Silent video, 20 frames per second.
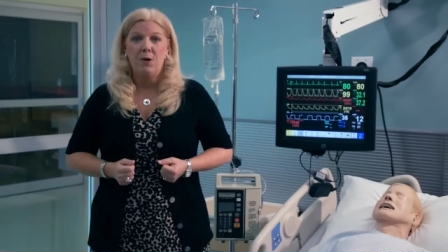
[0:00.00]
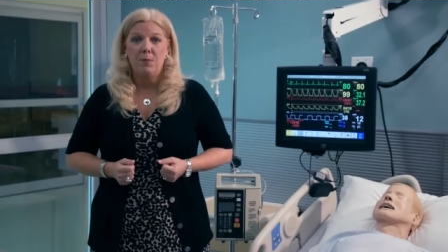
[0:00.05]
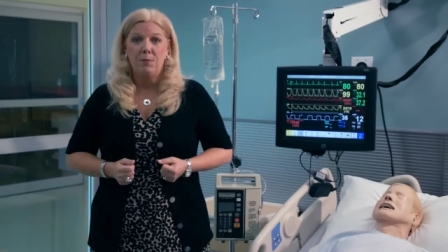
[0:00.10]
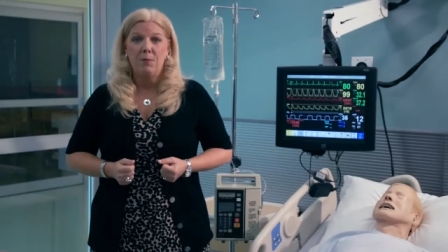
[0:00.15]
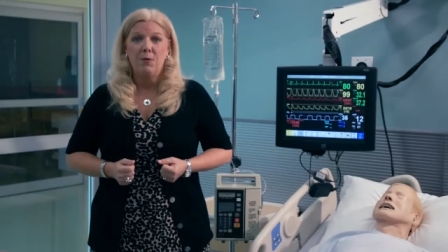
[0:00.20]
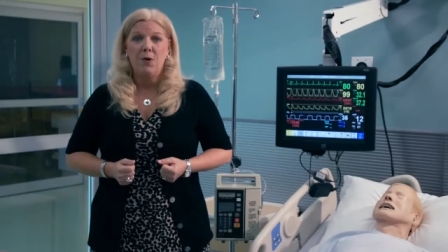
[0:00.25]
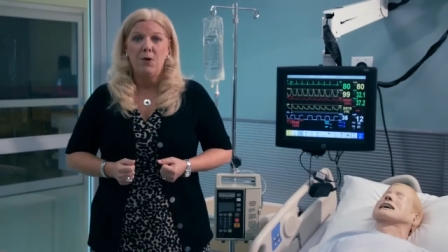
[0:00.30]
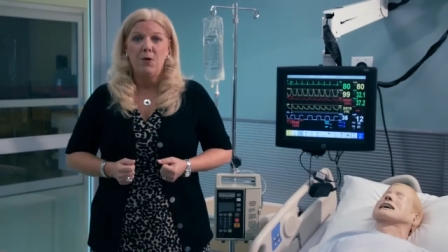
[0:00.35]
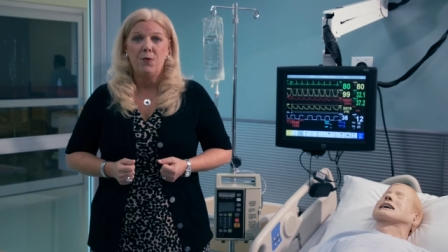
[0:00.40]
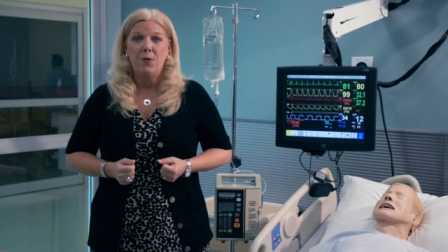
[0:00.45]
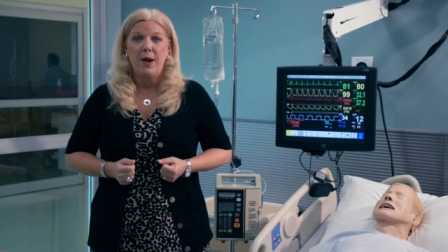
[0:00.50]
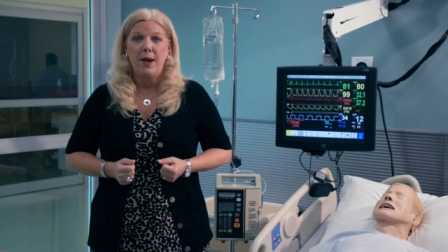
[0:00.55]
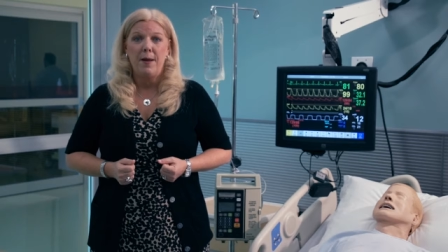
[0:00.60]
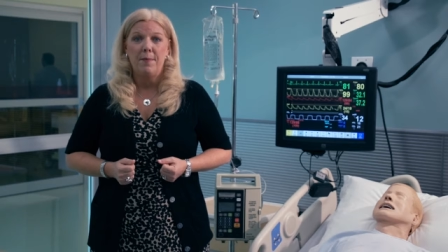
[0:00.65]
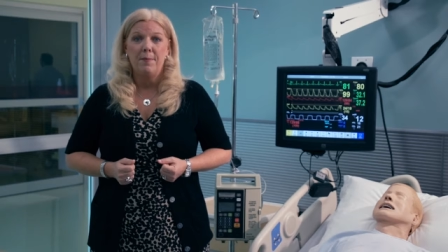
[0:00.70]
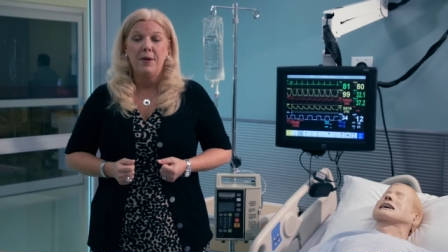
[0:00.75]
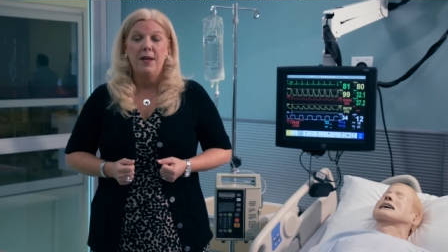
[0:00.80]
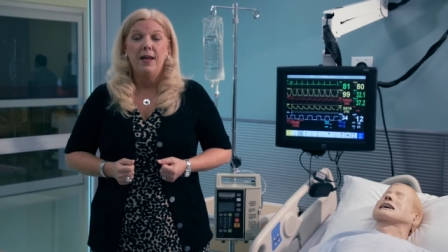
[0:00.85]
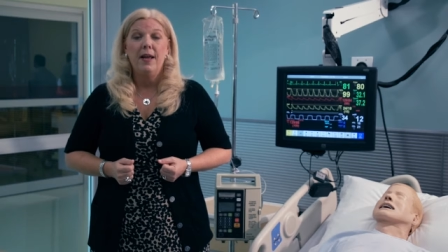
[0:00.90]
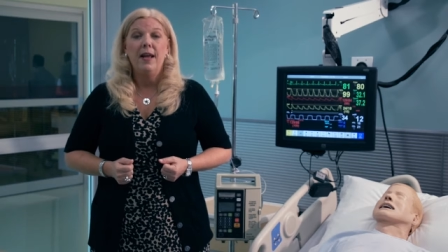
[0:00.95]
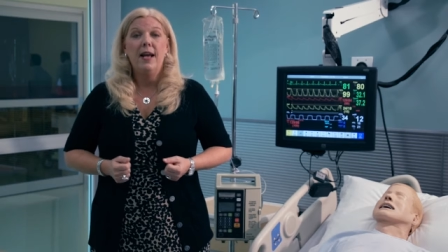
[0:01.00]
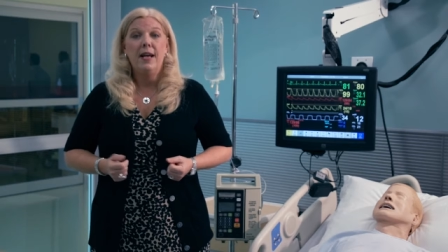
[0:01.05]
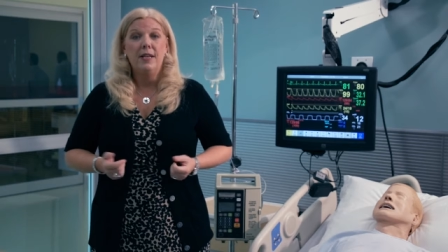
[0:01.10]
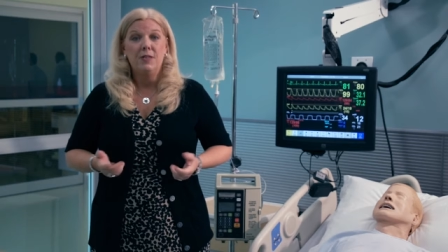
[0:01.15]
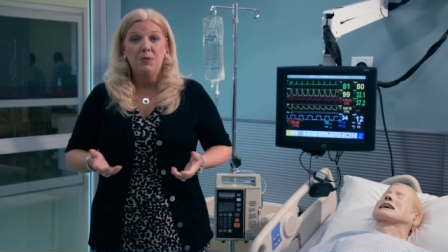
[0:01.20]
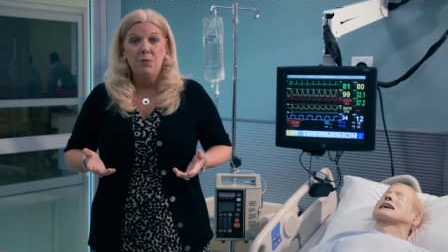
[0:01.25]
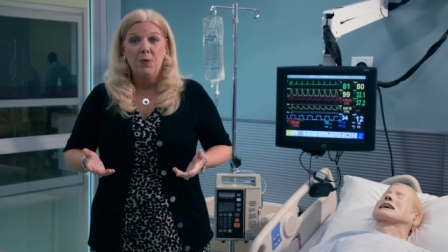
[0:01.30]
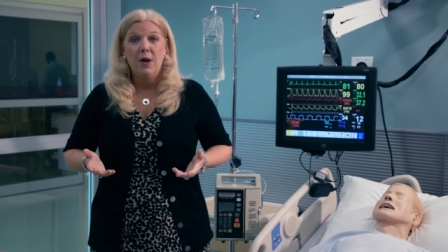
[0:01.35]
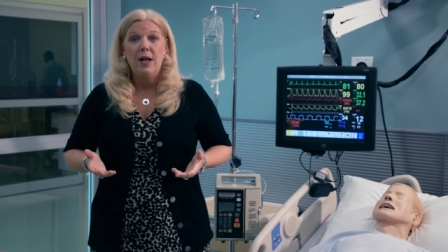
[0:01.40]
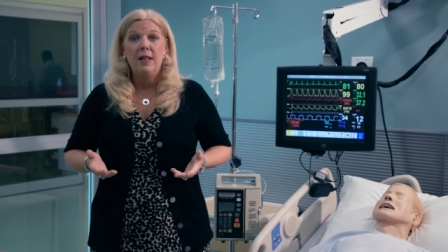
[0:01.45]
our program,
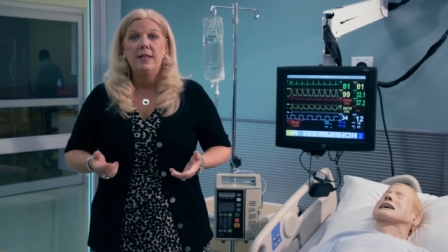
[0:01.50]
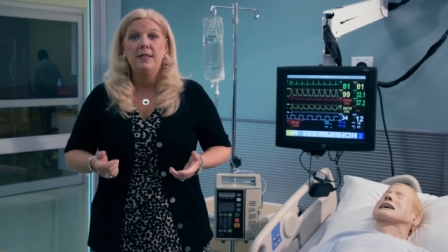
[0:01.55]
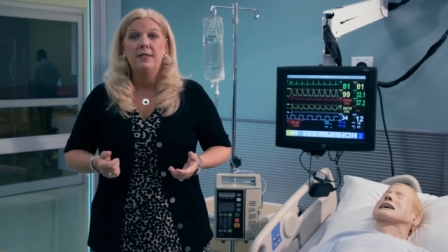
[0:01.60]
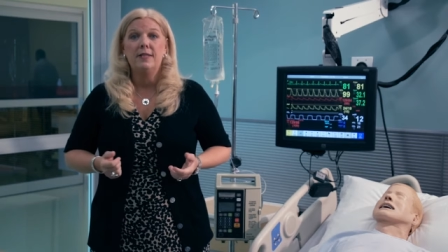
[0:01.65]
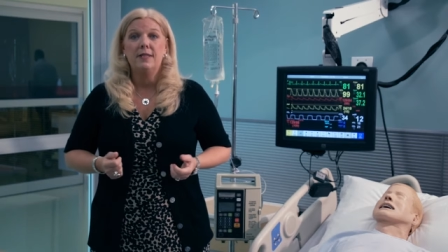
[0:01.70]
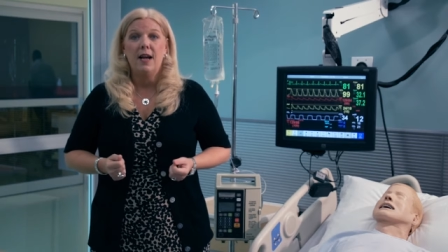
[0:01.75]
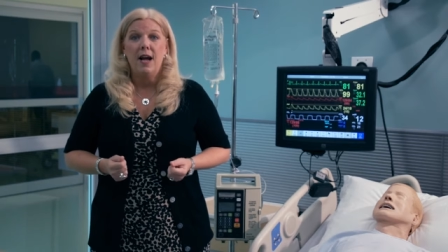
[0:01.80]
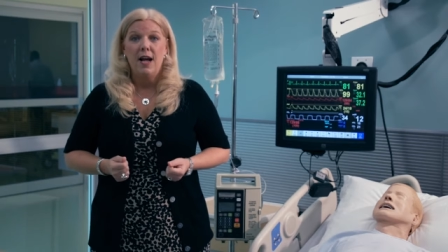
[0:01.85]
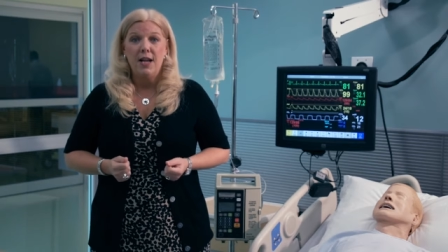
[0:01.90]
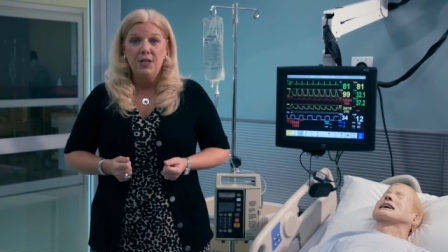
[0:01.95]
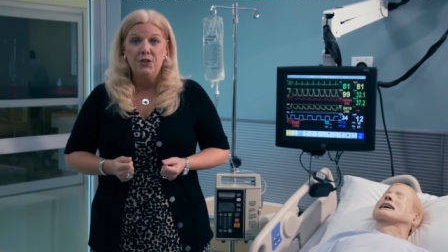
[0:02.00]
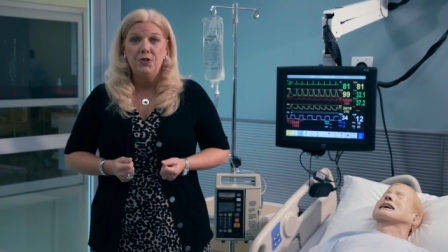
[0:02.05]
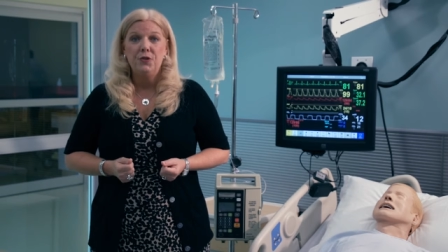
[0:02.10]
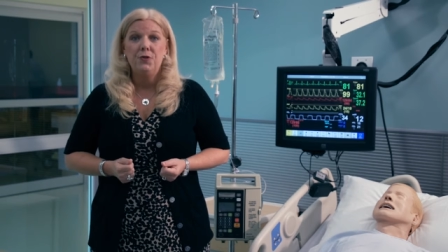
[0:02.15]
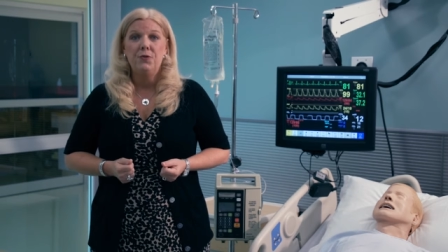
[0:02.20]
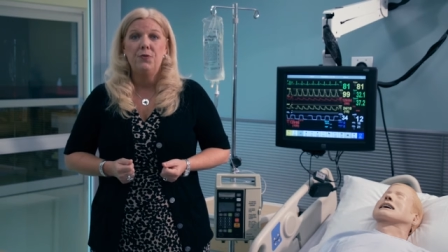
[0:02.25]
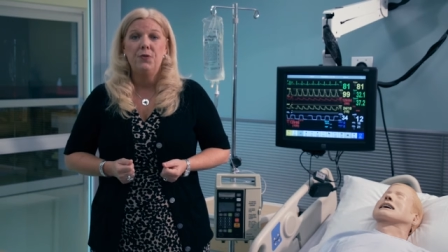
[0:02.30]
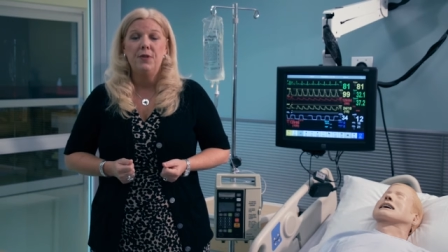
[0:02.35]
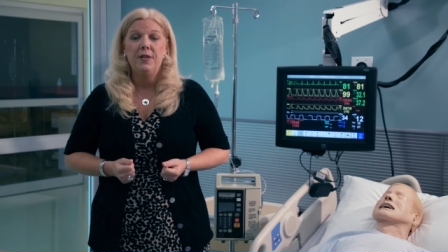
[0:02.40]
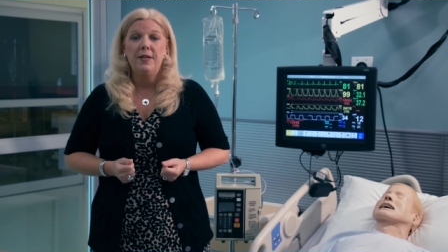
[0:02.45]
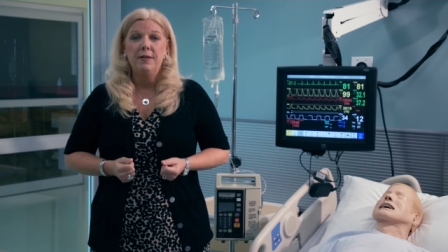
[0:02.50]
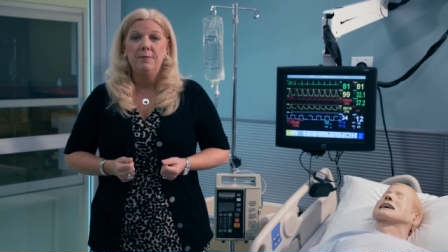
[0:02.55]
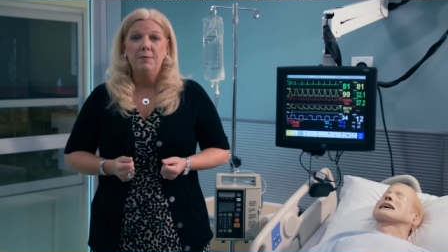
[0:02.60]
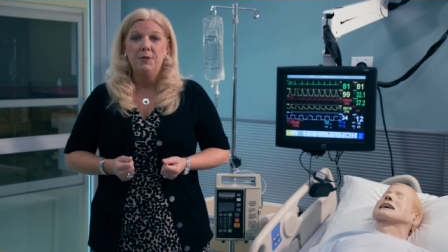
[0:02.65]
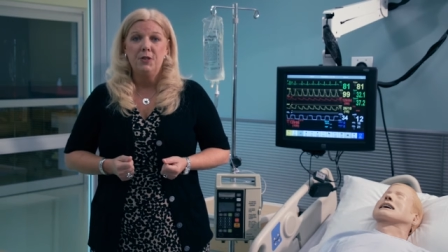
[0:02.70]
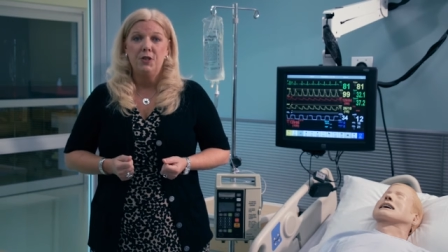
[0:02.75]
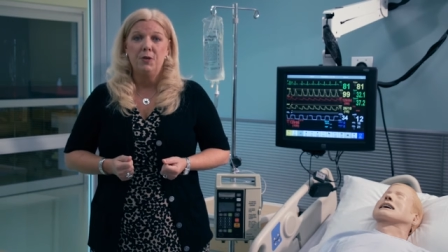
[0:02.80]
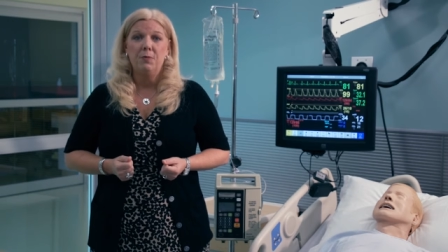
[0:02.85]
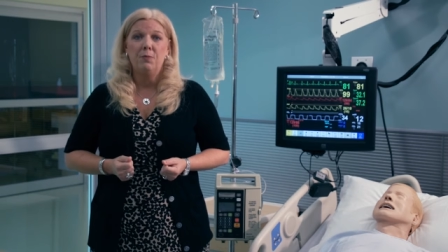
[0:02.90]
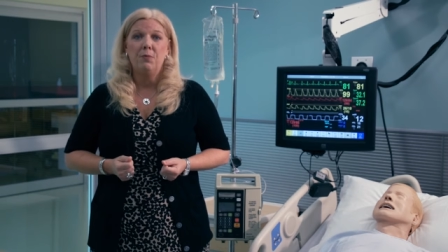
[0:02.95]
as well as guide you through the
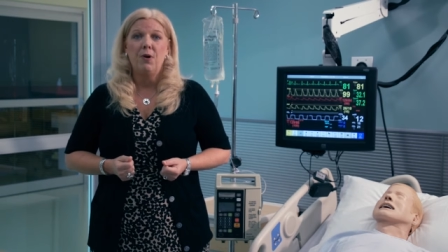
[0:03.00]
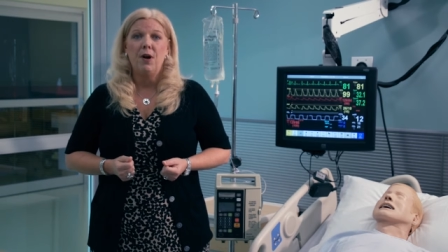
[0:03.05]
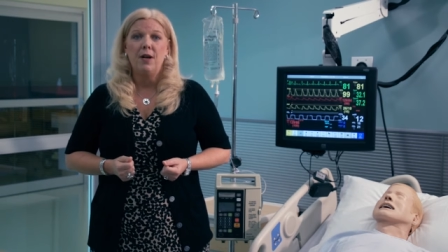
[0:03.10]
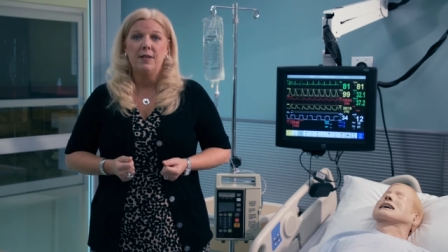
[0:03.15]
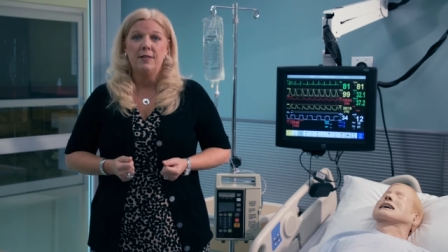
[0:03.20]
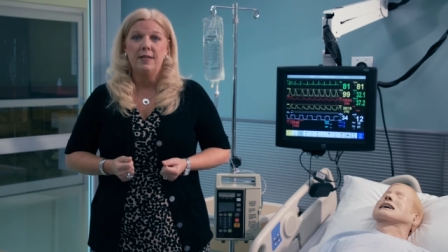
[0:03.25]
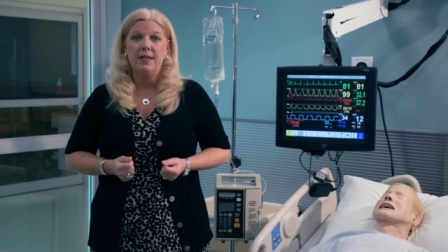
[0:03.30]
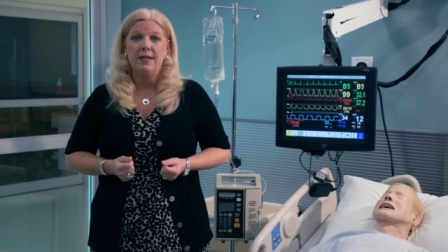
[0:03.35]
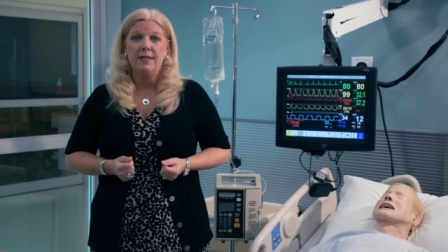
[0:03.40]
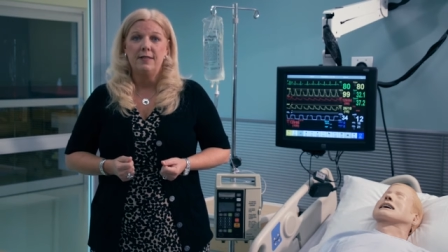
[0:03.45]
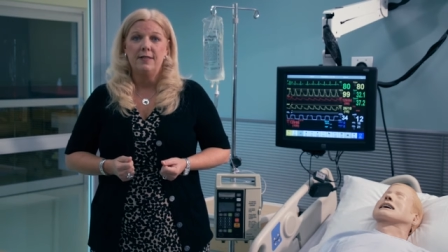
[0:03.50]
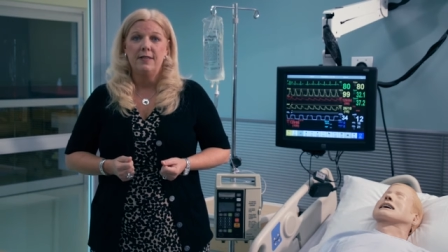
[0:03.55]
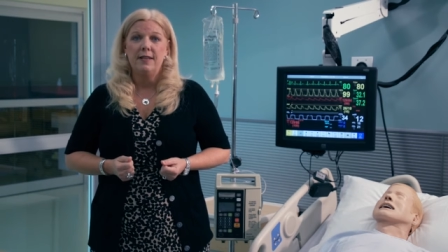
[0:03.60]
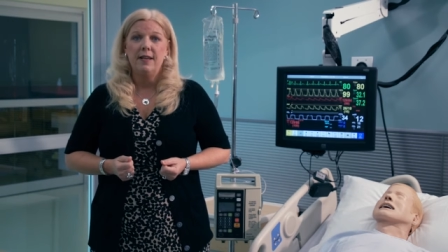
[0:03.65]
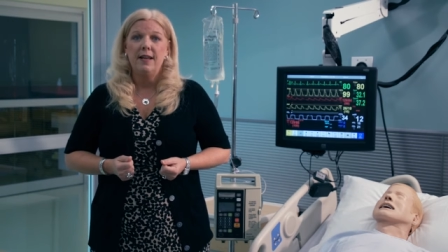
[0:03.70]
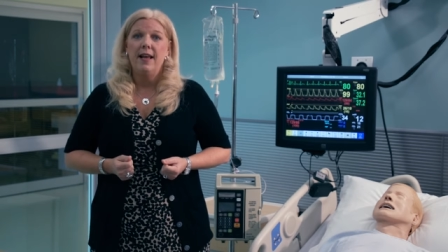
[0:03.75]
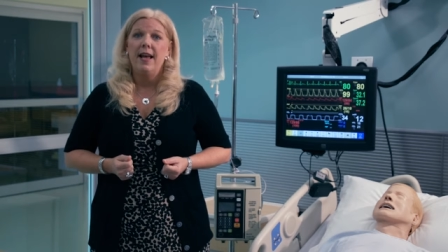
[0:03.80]
admission process